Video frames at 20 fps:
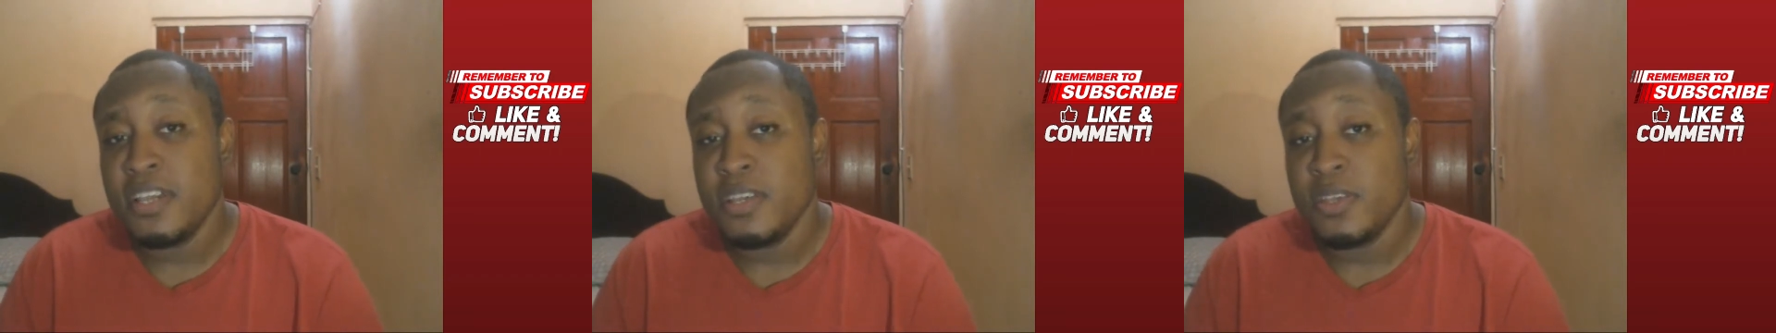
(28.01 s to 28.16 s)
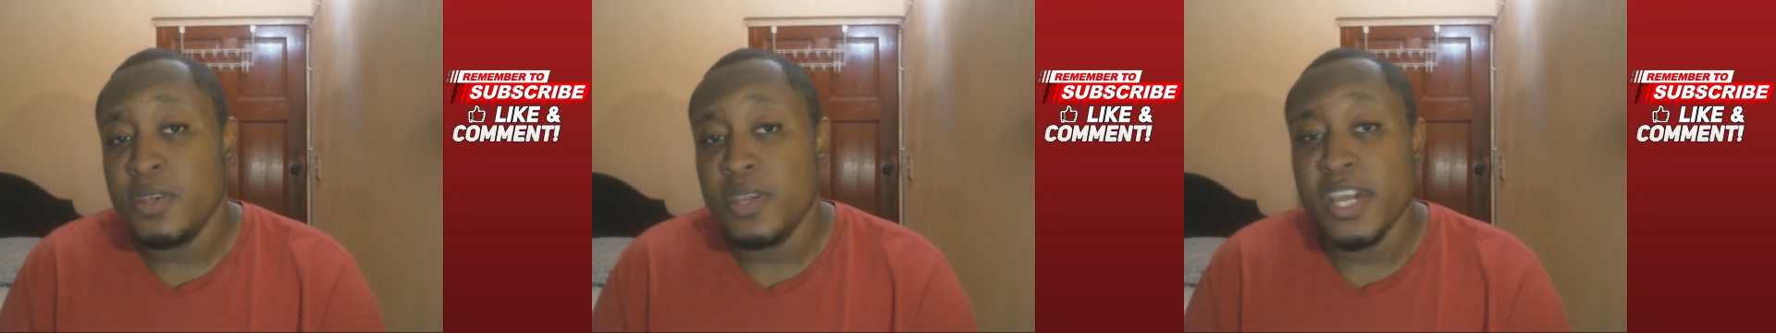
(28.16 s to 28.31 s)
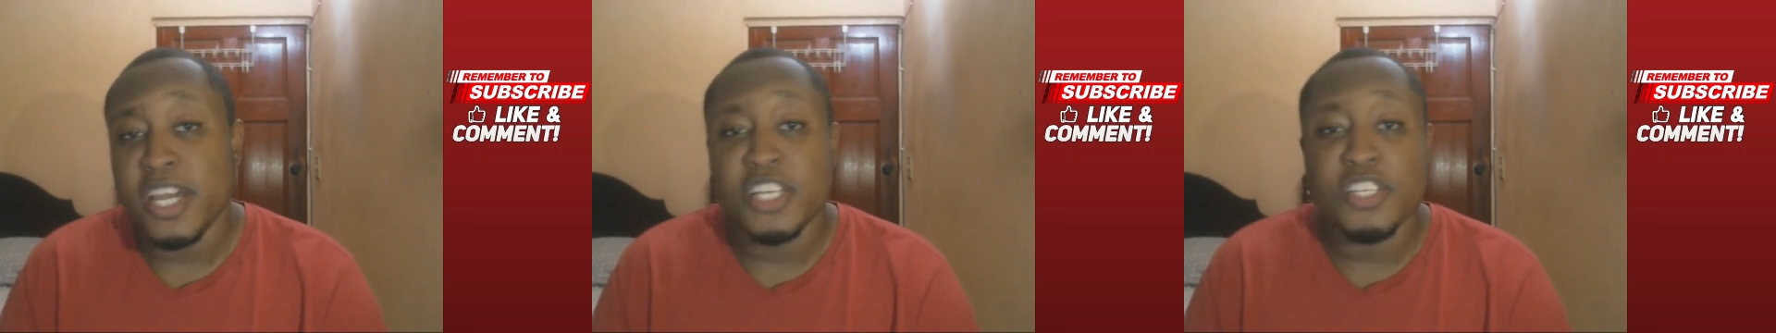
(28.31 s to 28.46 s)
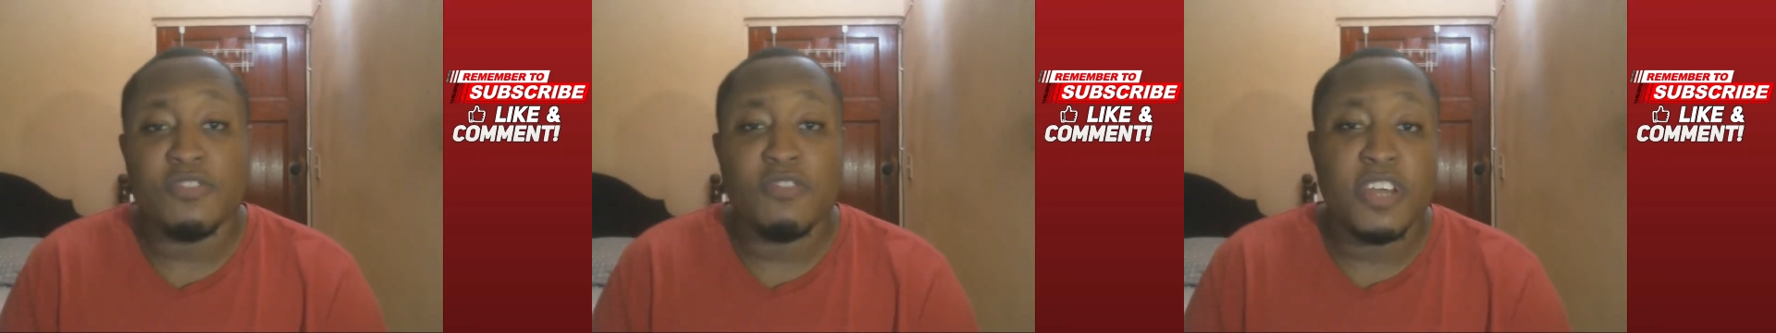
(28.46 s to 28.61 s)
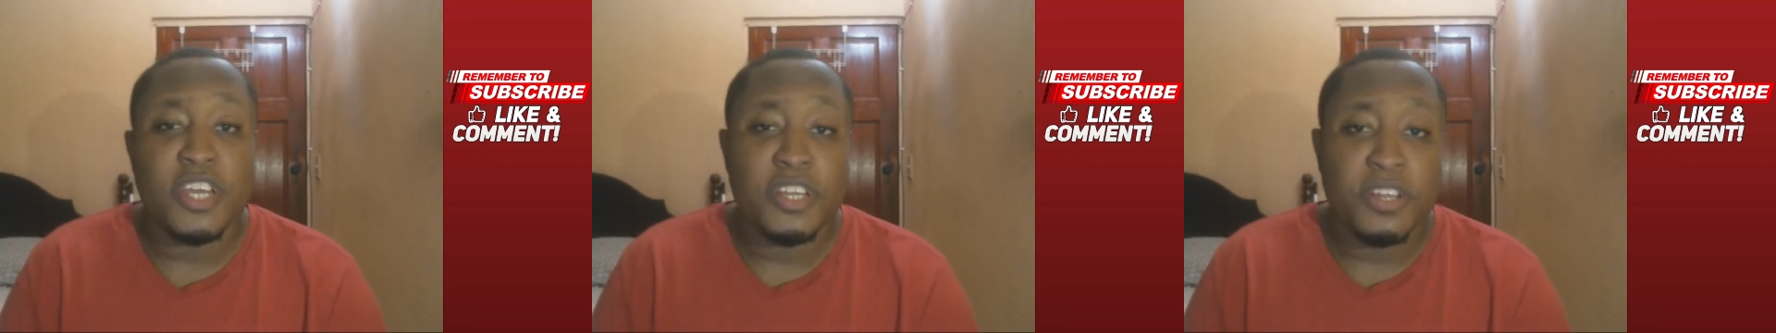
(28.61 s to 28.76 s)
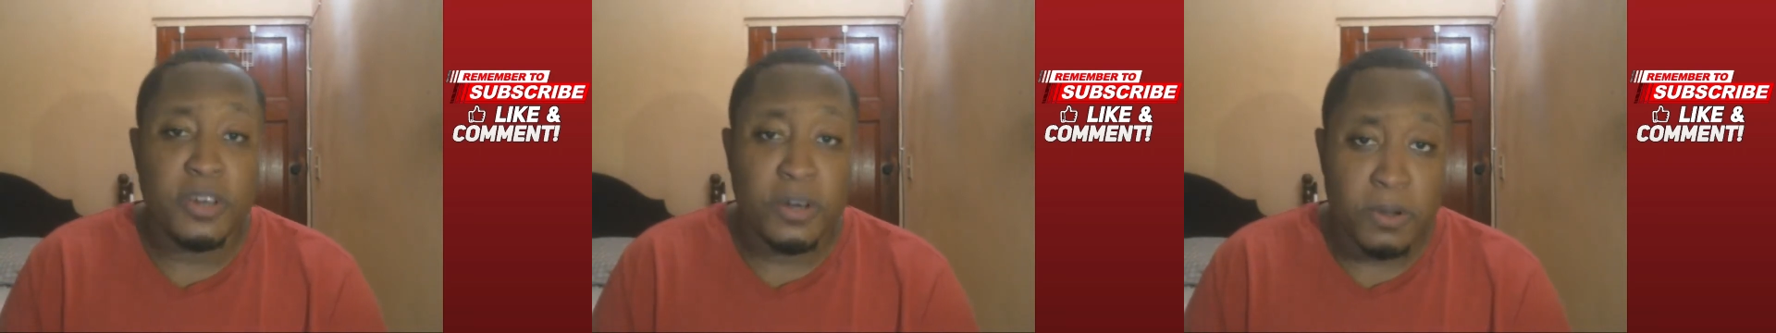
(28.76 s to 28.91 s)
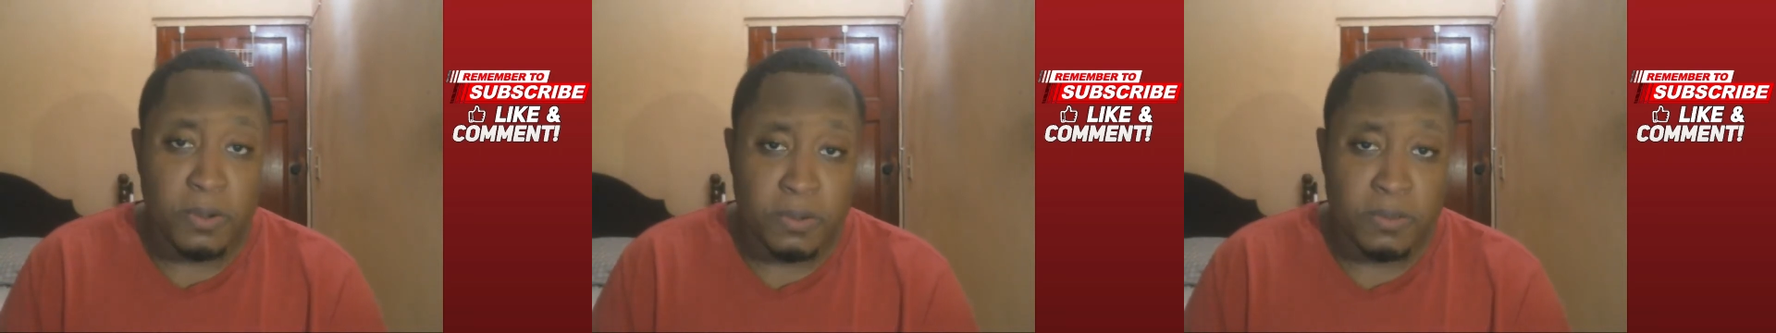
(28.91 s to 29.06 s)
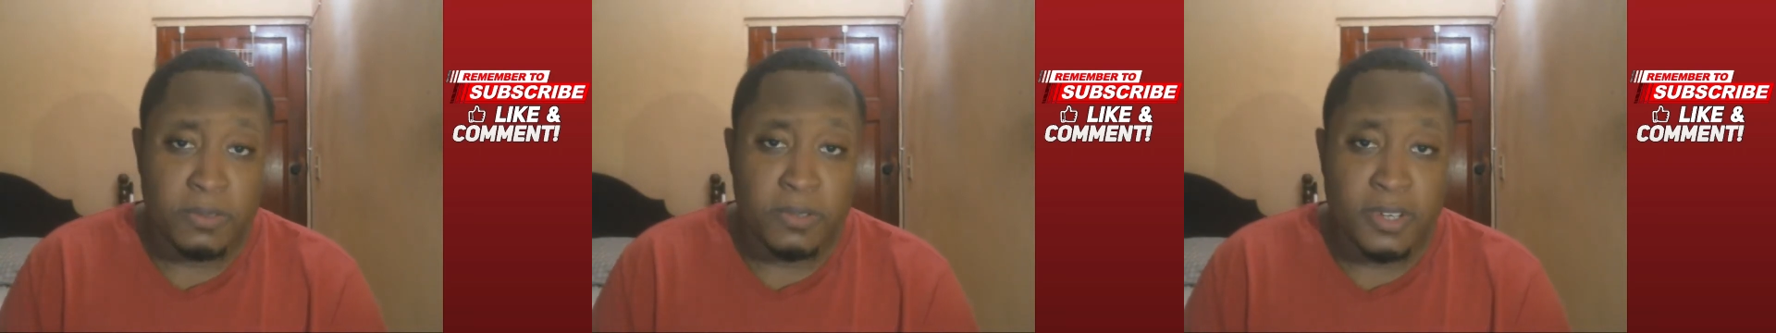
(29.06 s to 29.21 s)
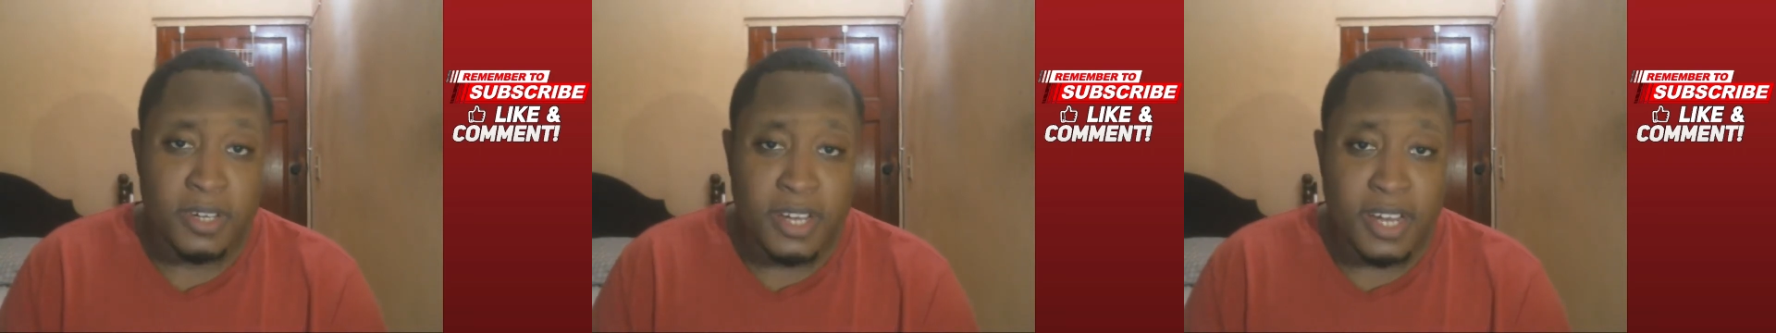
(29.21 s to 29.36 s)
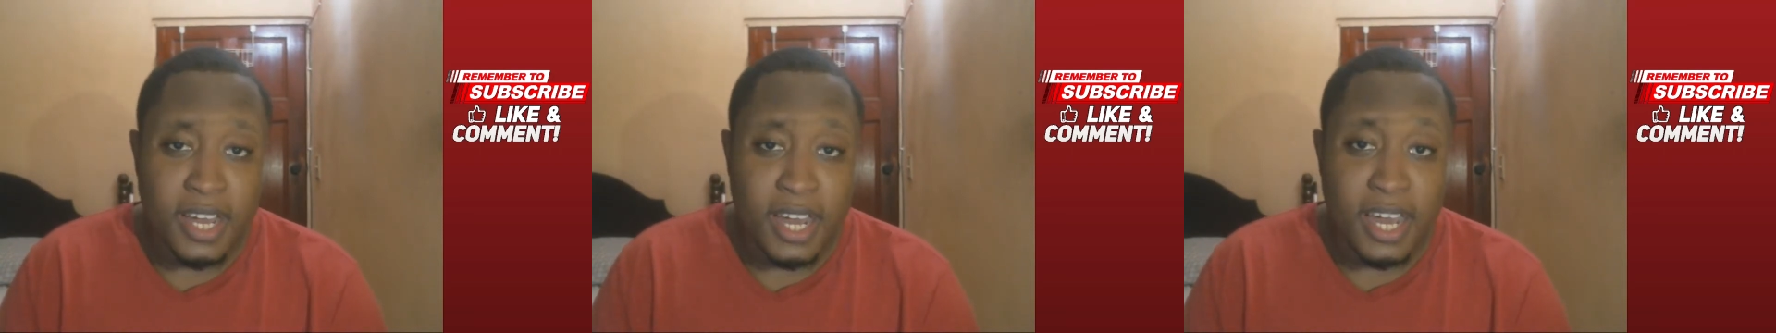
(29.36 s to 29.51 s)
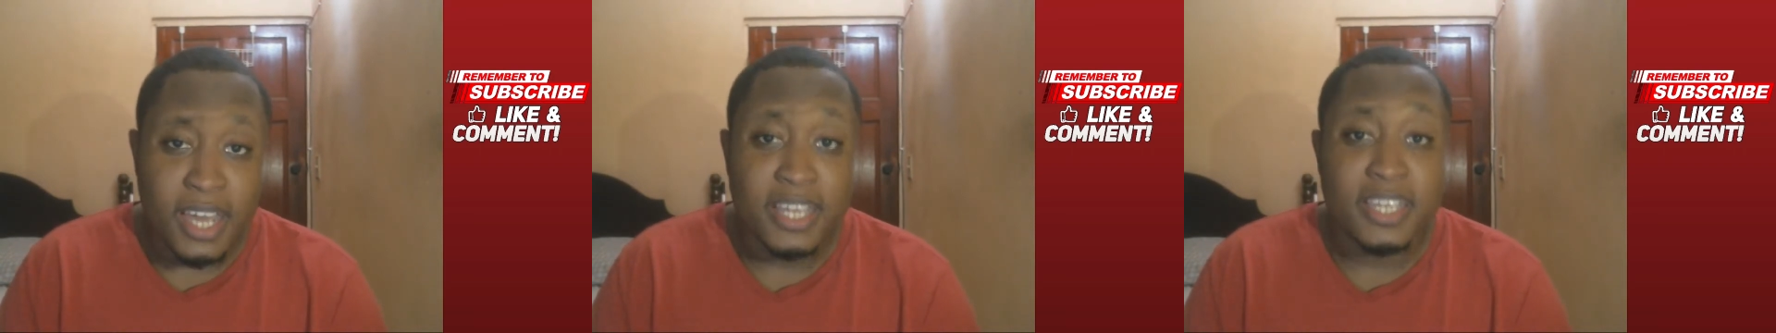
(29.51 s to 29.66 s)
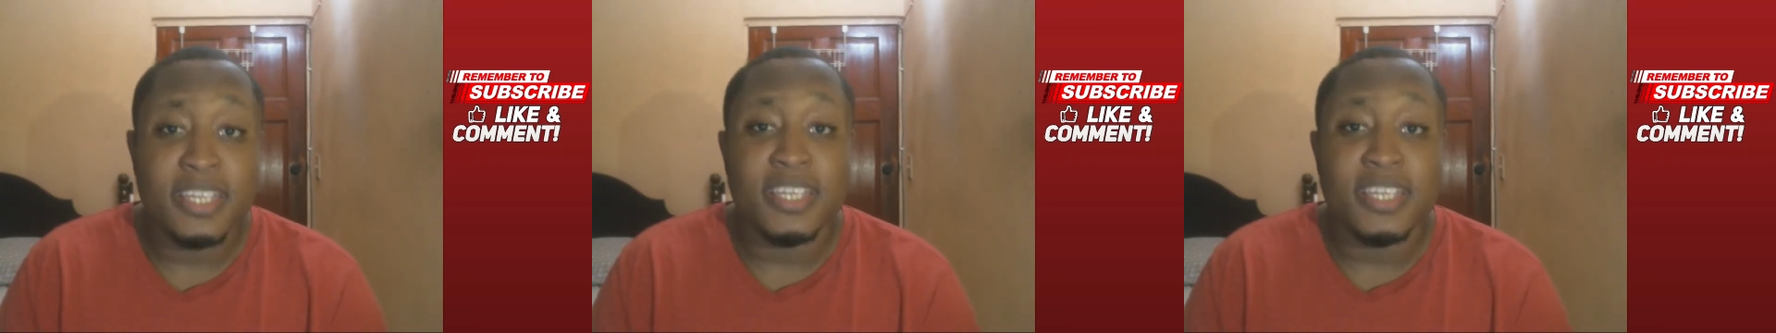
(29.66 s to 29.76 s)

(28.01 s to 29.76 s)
you guys already know I